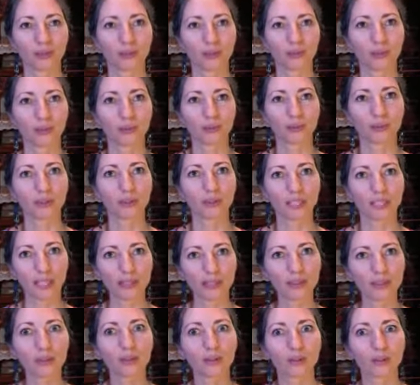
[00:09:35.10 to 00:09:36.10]

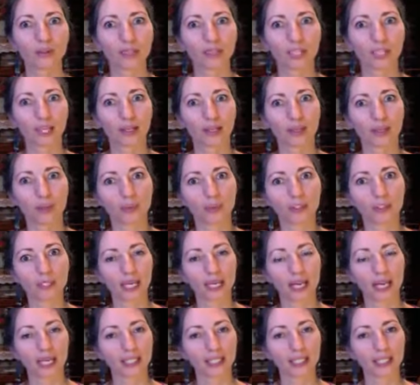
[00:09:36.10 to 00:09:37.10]
sense your sternum
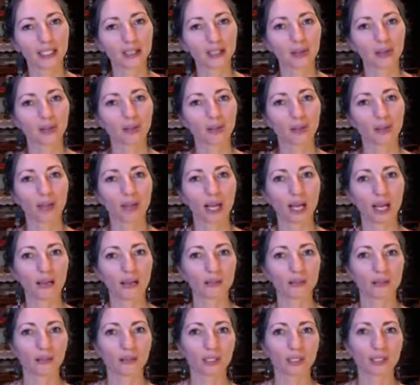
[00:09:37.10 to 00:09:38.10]
sliding to the
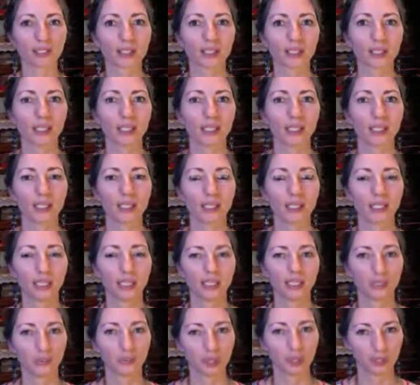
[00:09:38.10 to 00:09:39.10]
left,
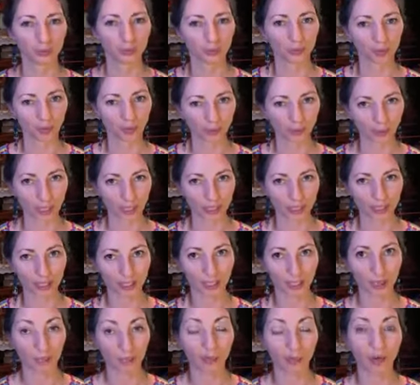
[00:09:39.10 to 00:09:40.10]
you lift your right
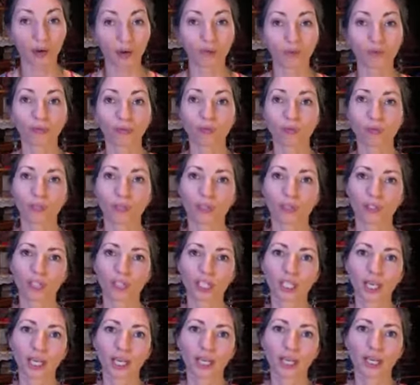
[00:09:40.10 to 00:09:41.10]
hip off the
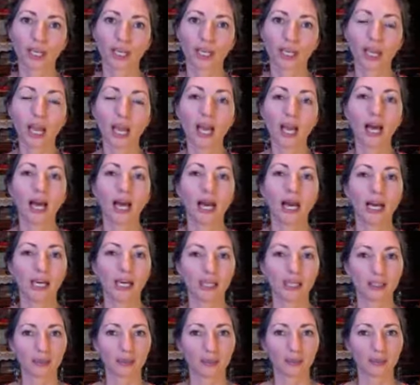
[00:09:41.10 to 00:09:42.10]
chair. At
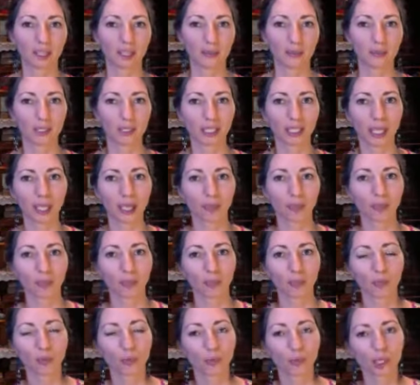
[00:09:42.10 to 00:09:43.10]
the same time,
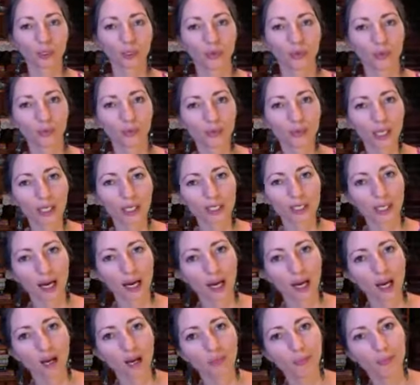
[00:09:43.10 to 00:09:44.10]
bring your right
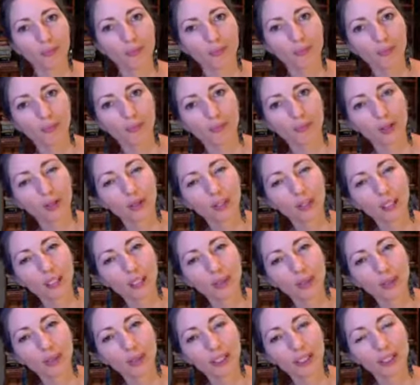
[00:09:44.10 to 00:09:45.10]
arm a little
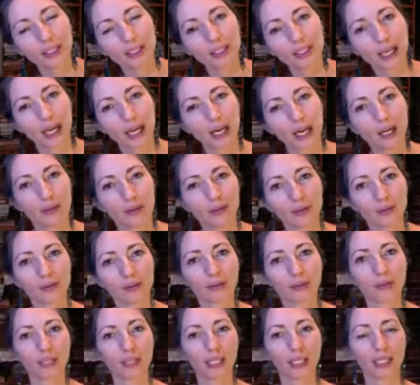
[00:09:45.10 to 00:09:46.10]
bit
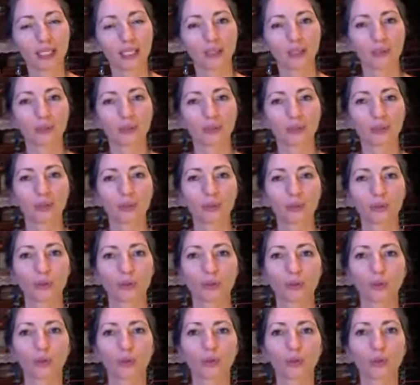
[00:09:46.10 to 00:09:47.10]
down, like he wants to
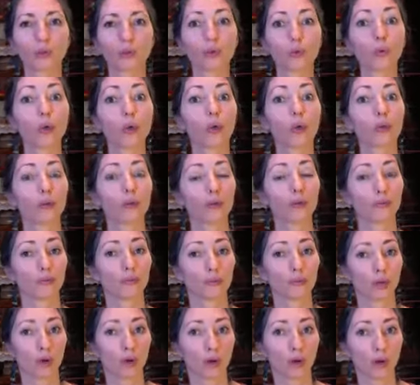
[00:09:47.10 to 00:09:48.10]
go toward the
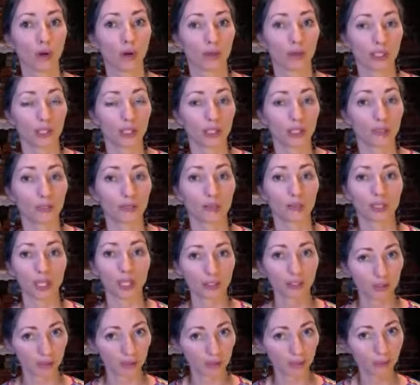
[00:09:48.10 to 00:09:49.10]
floor. It doesn't
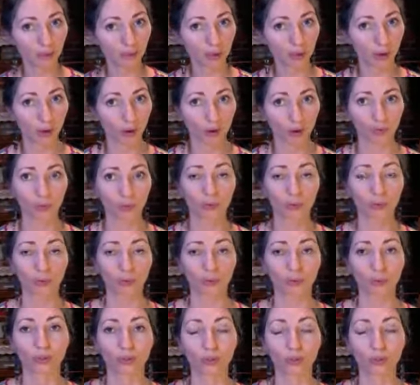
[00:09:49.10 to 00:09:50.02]
touch the floor, of course,